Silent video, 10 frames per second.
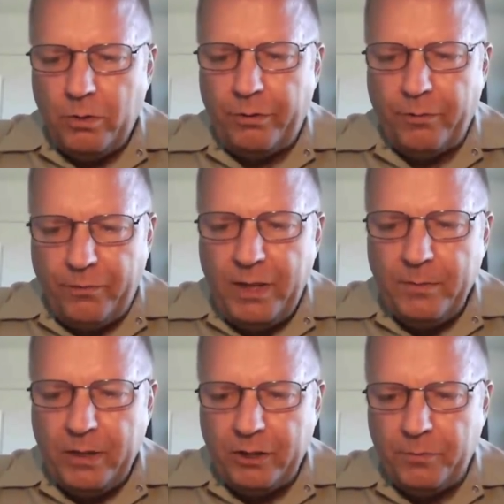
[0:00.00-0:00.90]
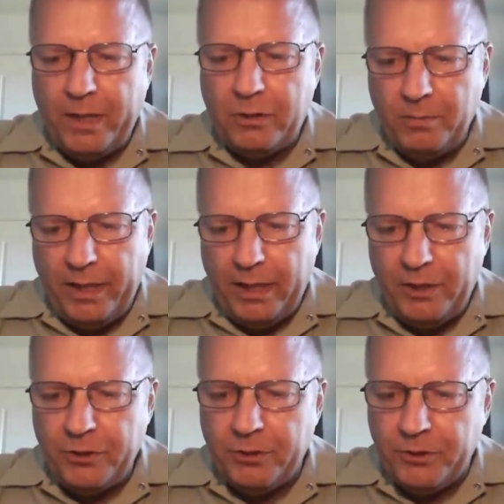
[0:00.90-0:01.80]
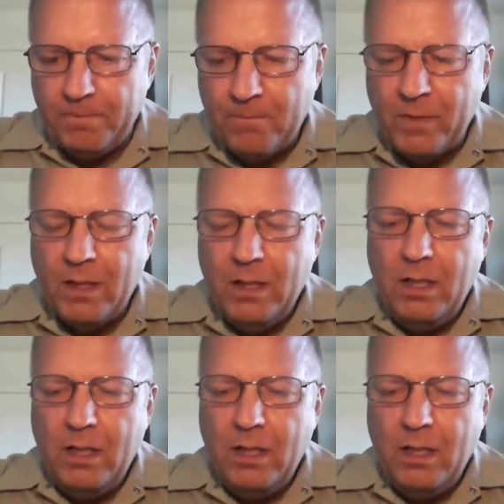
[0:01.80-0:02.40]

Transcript: with the FEMA spectrum managers.